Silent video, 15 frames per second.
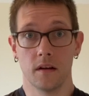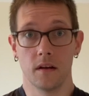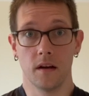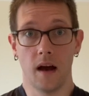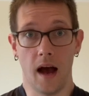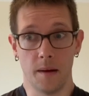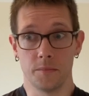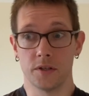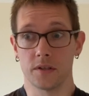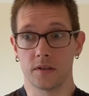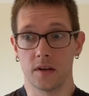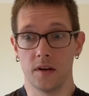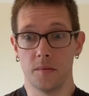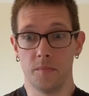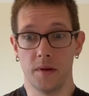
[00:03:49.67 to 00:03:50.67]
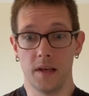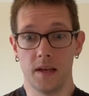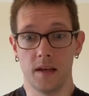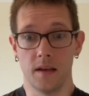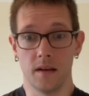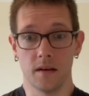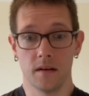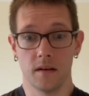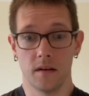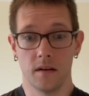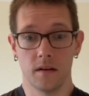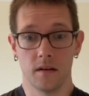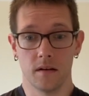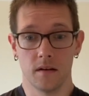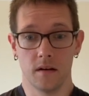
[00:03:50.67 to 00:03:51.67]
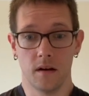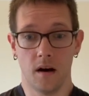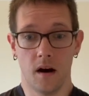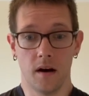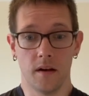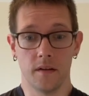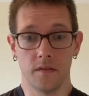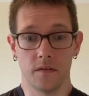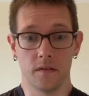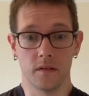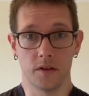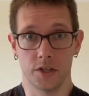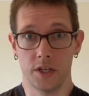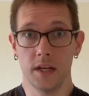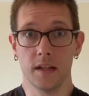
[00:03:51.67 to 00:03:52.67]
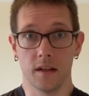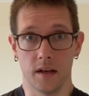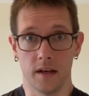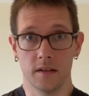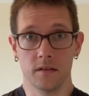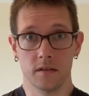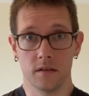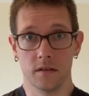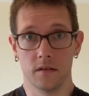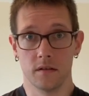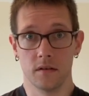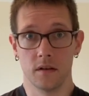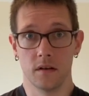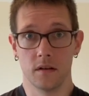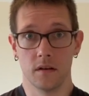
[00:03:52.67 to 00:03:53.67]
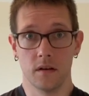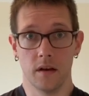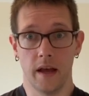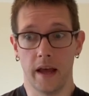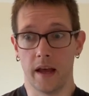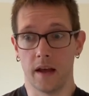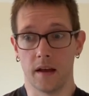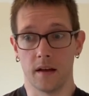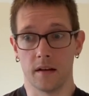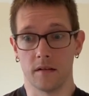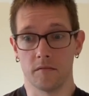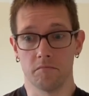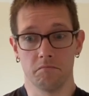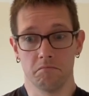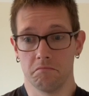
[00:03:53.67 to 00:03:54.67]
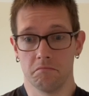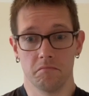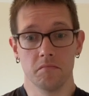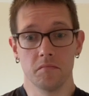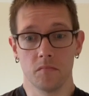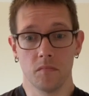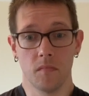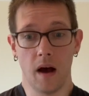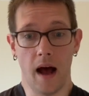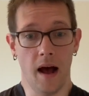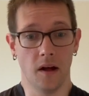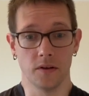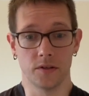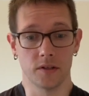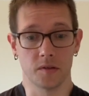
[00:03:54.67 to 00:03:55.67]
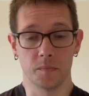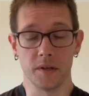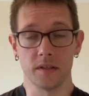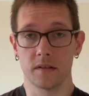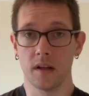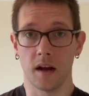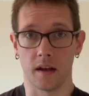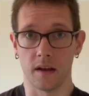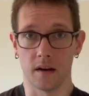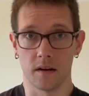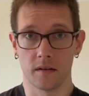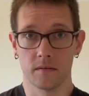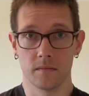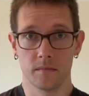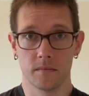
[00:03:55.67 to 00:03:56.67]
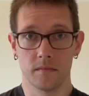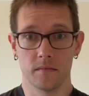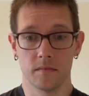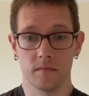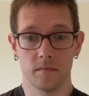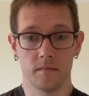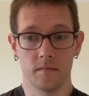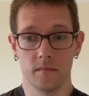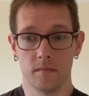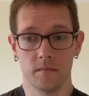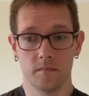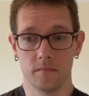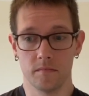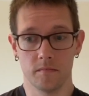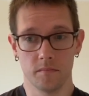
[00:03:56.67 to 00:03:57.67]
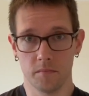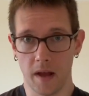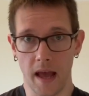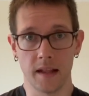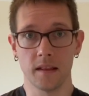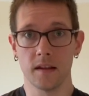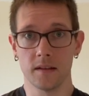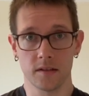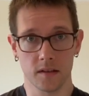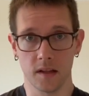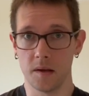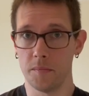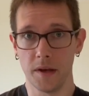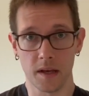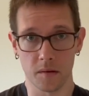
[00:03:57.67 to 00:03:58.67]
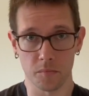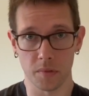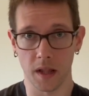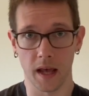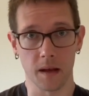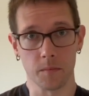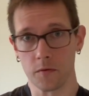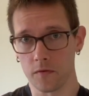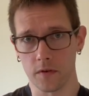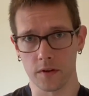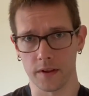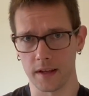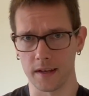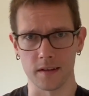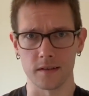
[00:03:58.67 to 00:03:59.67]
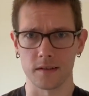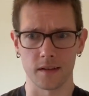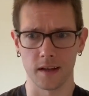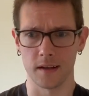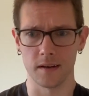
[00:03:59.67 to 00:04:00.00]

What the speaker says: I'm just going to be on the shit list and I'll just be stuck here, endlessly being blamed for things that,